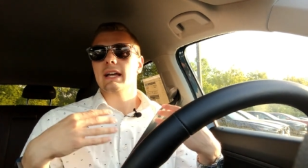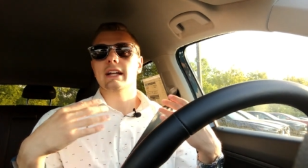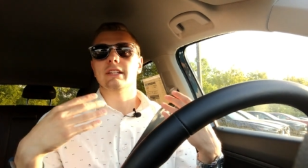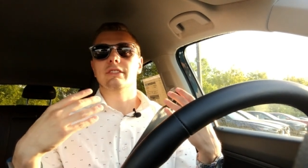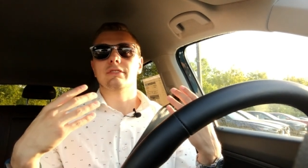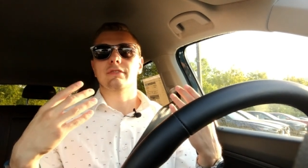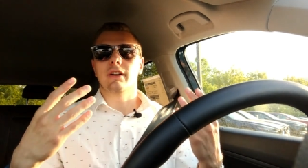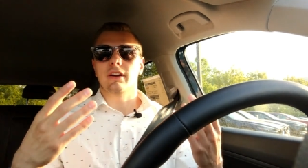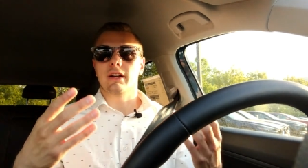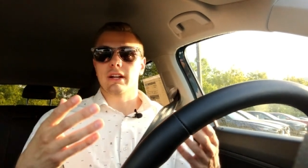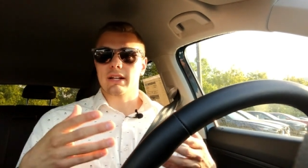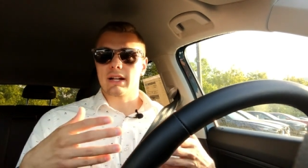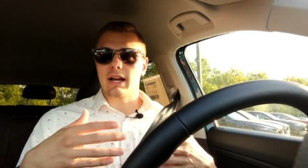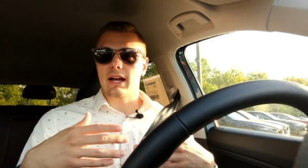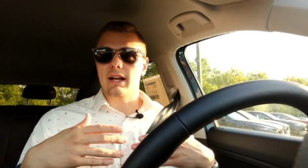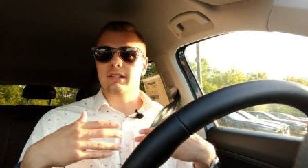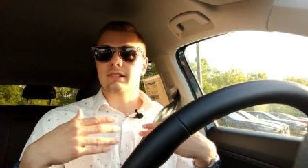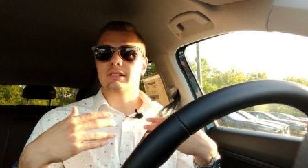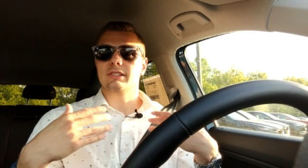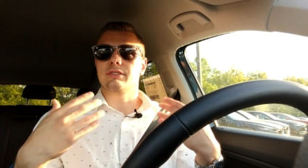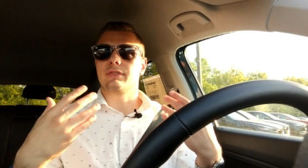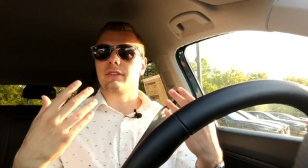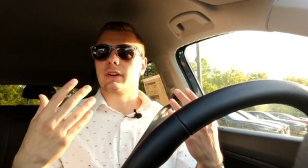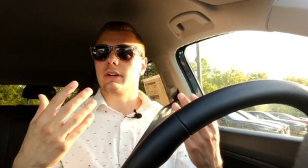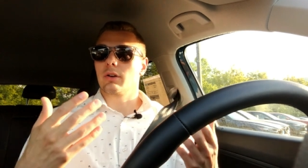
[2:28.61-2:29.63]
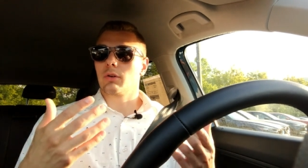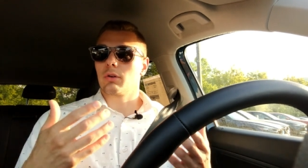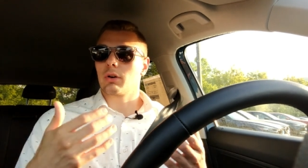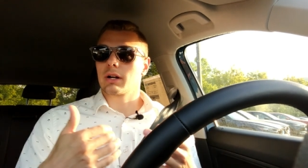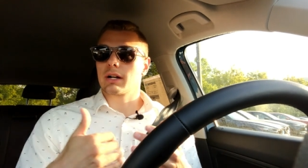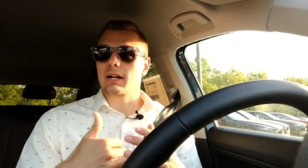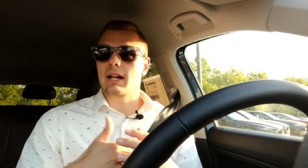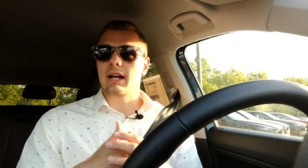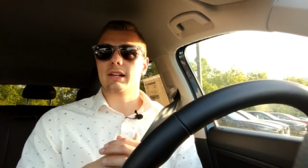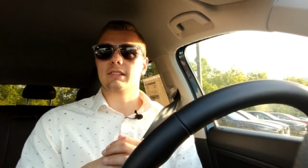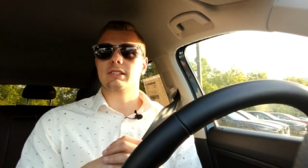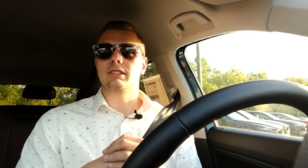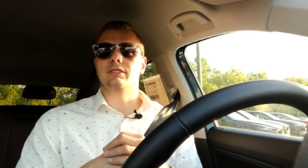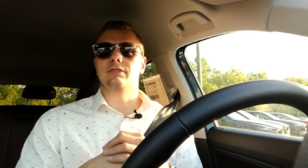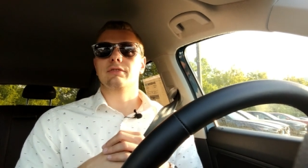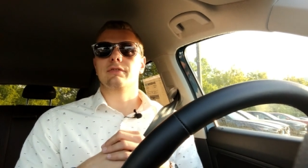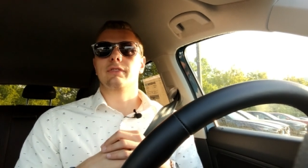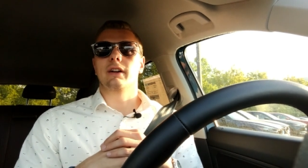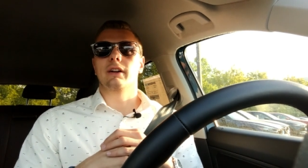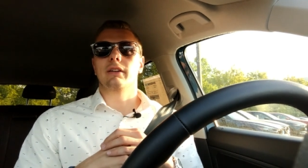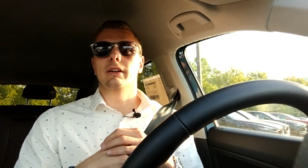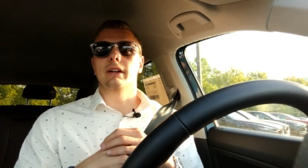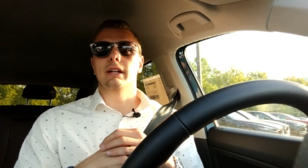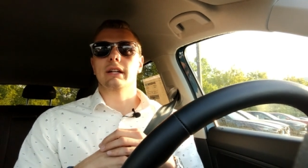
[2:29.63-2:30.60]
it's very nice, it's very organized, it's
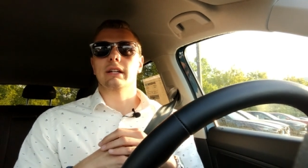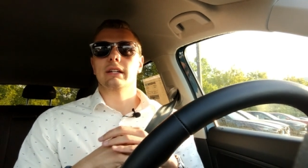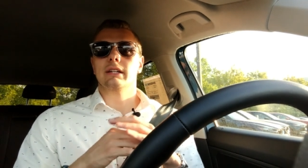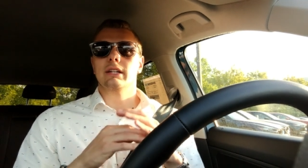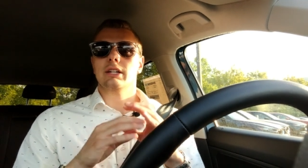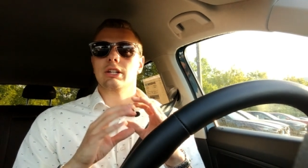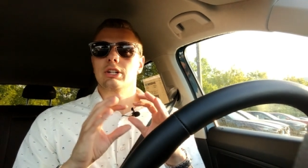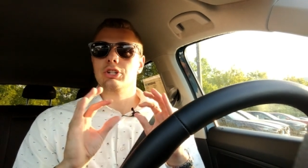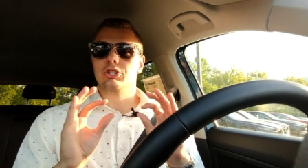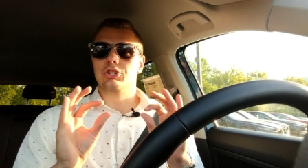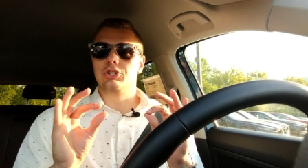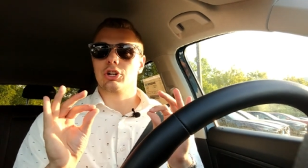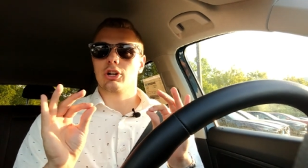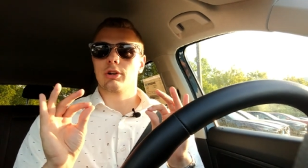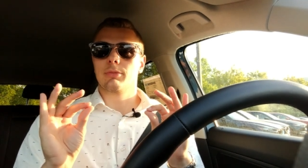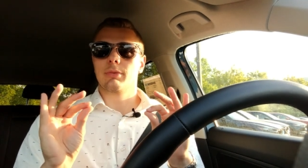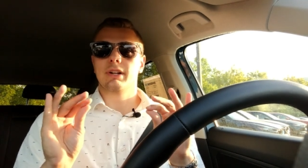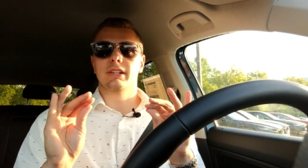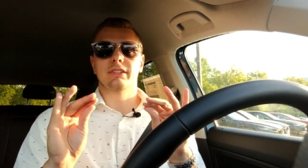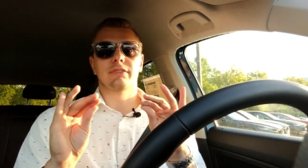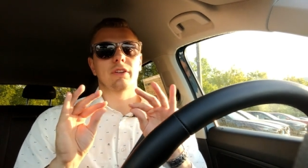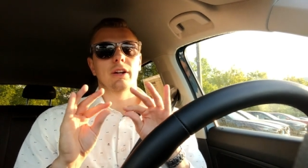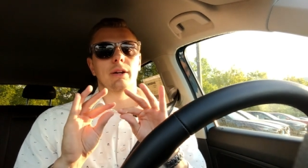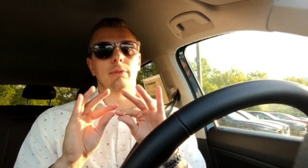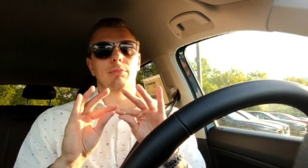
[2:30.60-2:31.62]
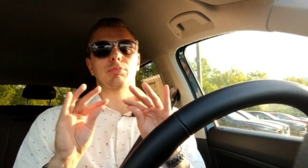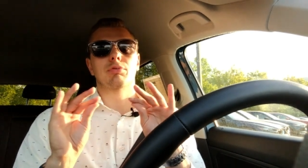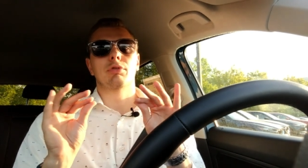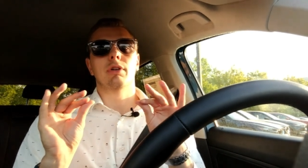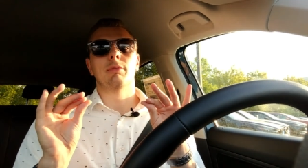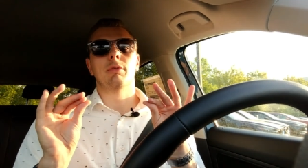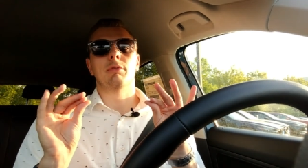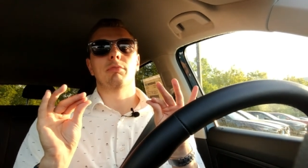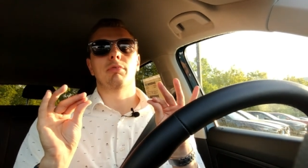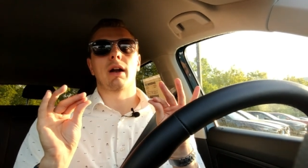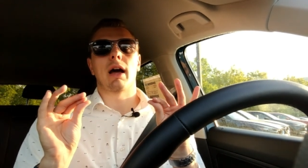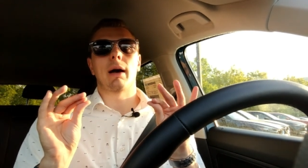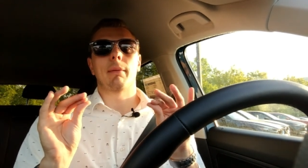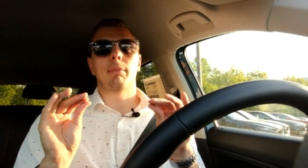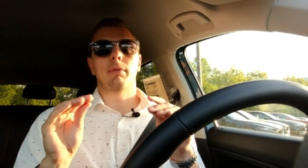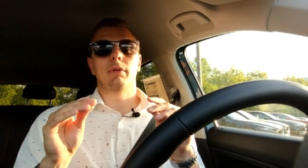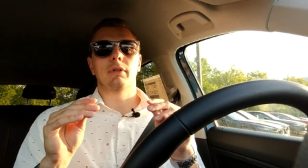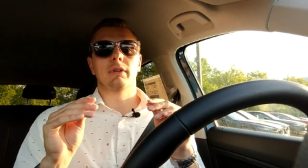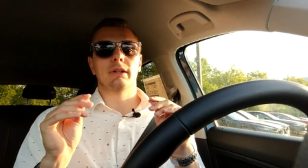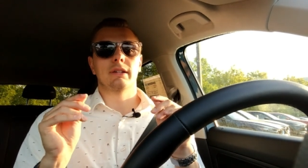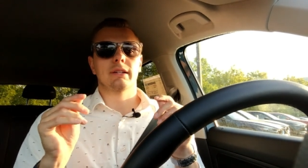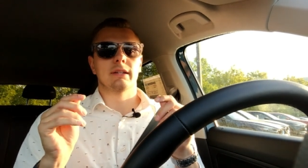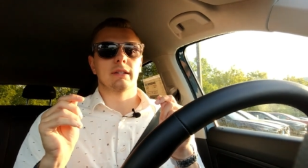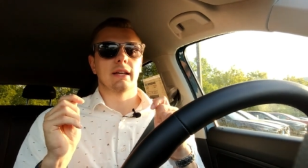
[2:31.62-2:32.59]
very German, it's very prim and
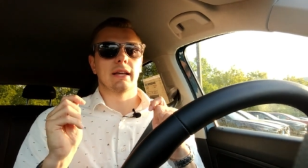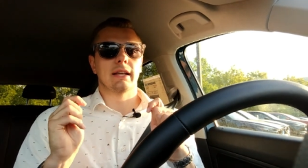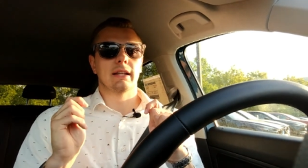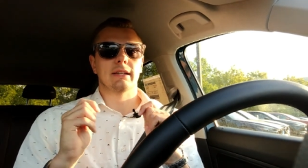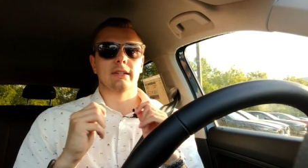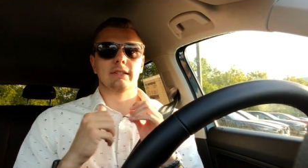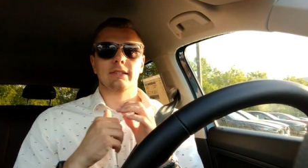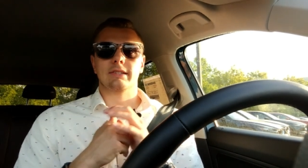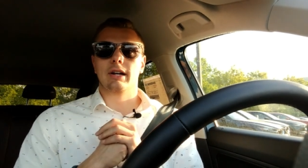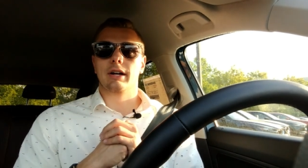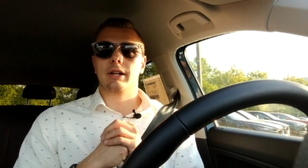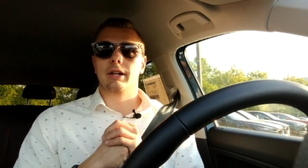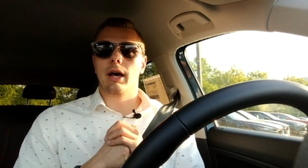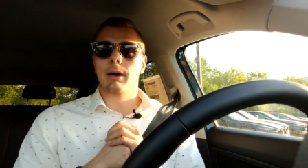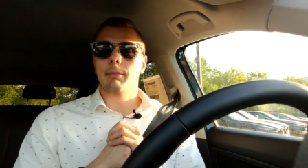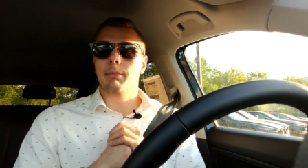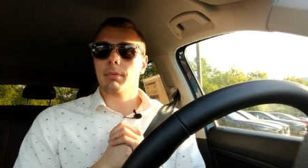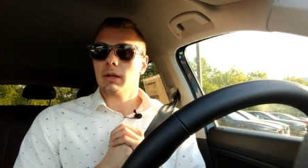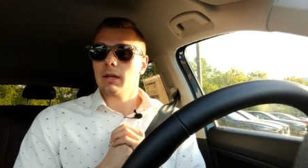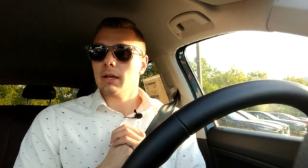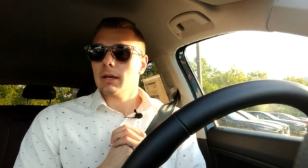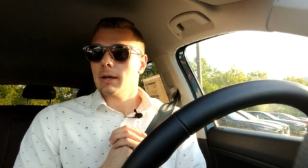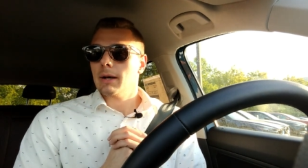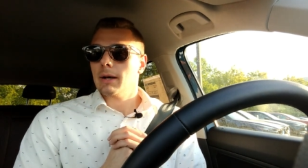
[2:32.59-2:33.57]
proper and, and done up.